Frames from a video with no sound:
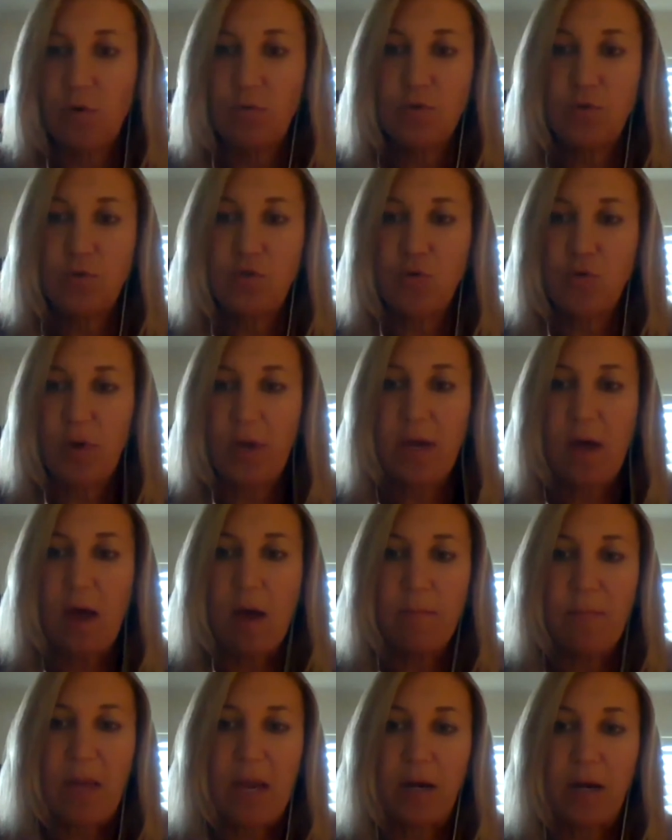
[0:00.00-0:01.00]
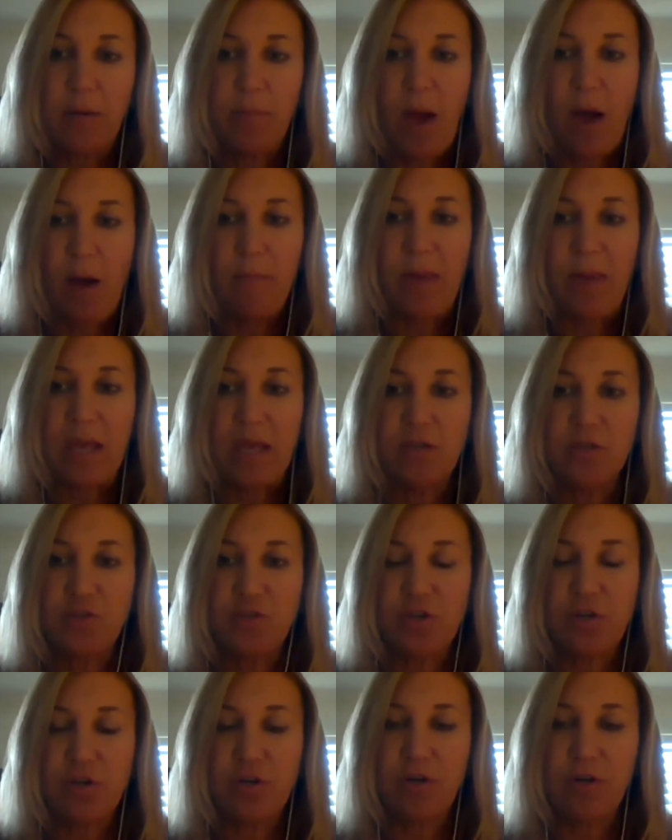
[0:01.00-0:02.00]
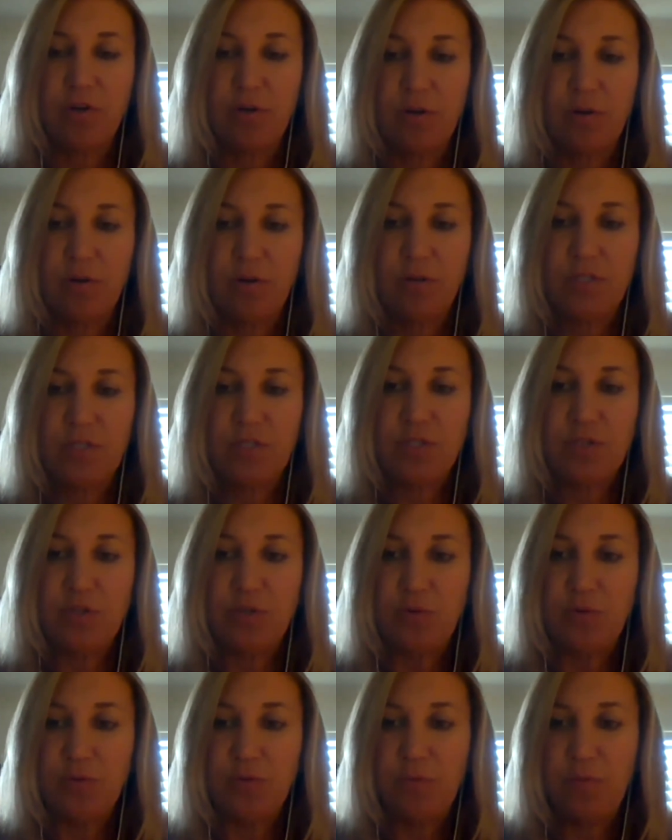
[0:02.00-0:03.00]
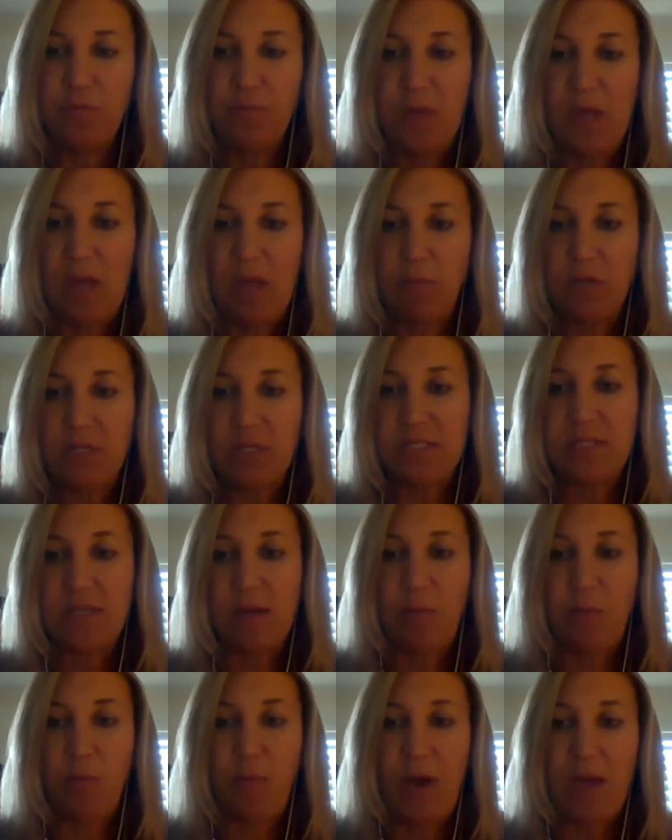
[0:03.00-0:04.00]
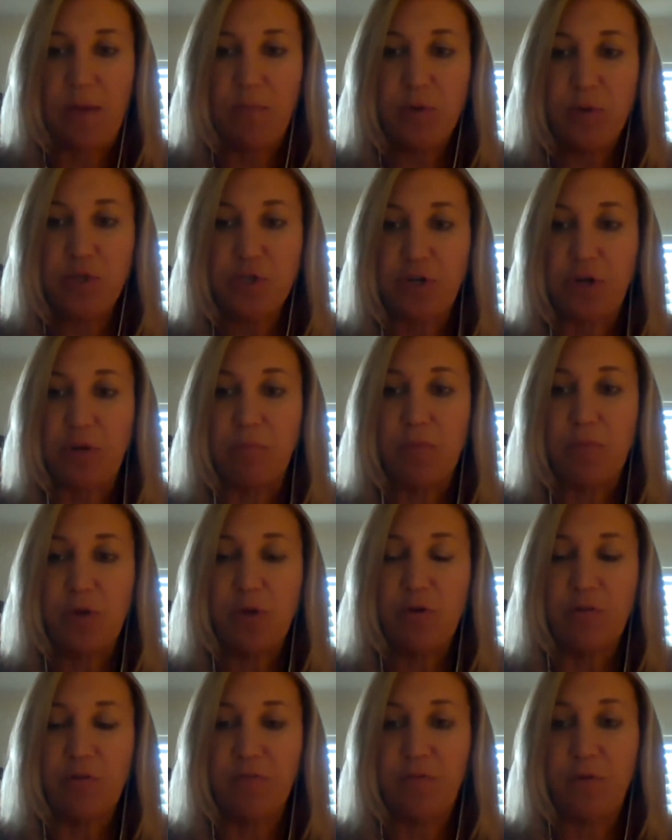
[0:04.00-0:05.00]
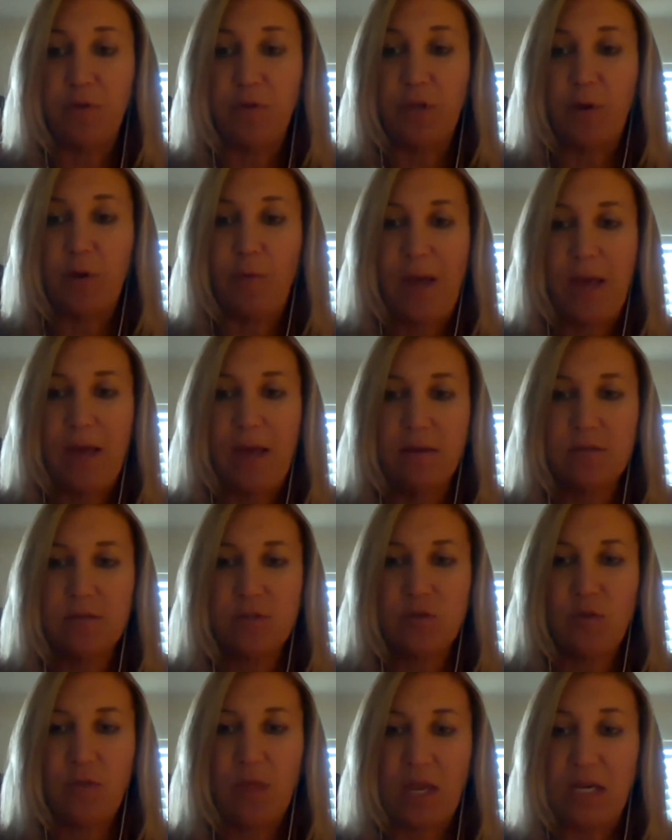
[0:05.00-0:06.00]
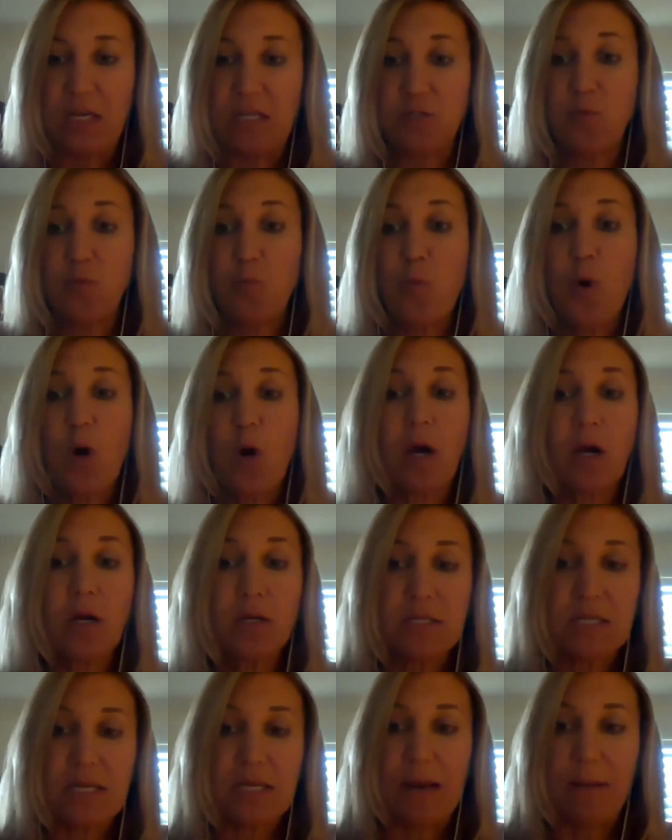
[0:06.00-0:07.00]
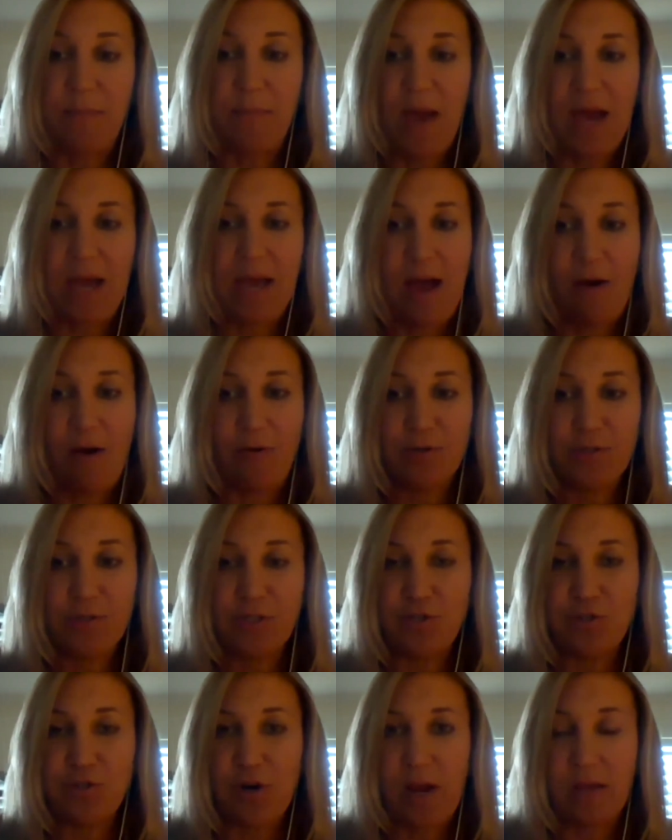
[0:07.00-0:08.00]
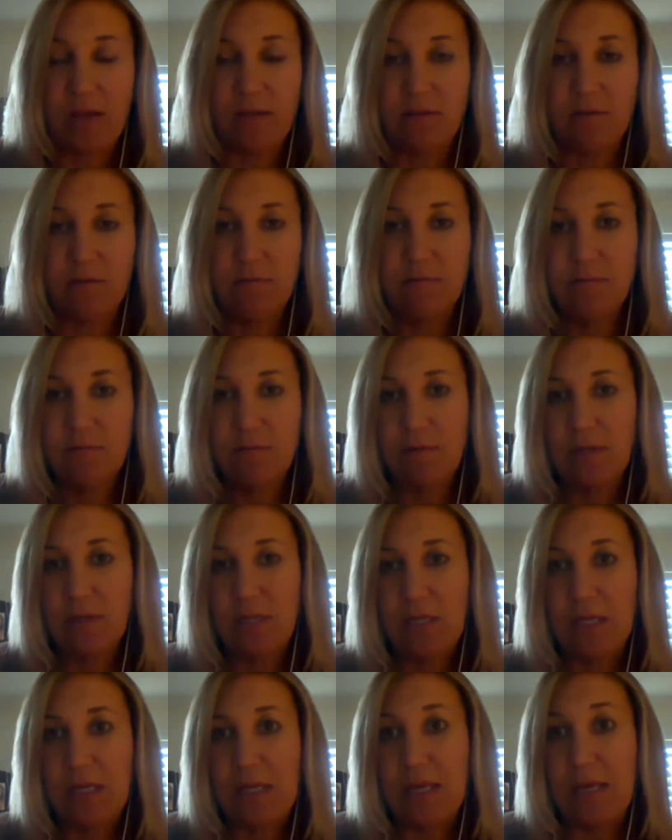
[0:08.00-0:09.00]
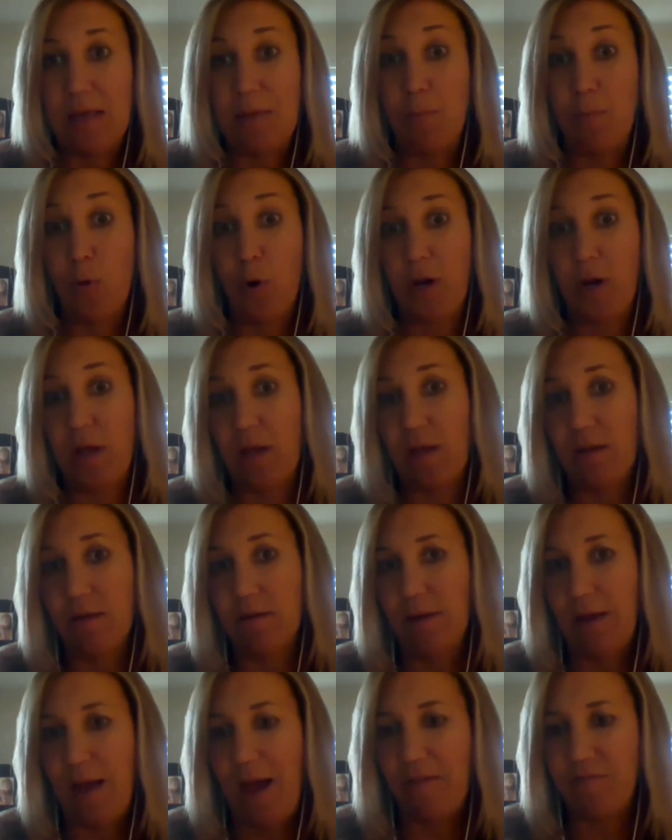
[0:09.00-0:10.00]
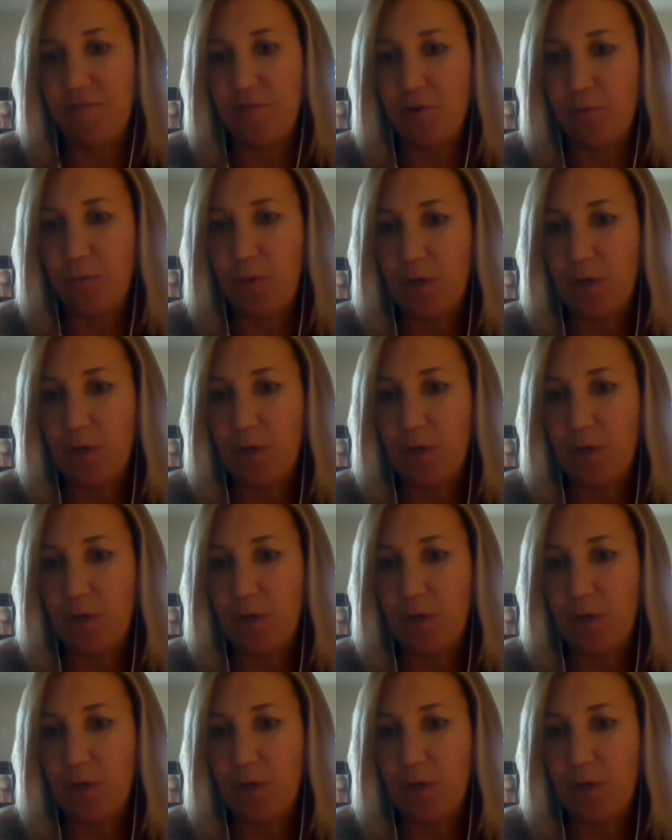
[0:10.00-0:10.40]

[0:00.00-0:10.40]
Joy commented about making sure to be able to step away, put your computer fully away, so then it's work to get it back out to try and keep working afterwards.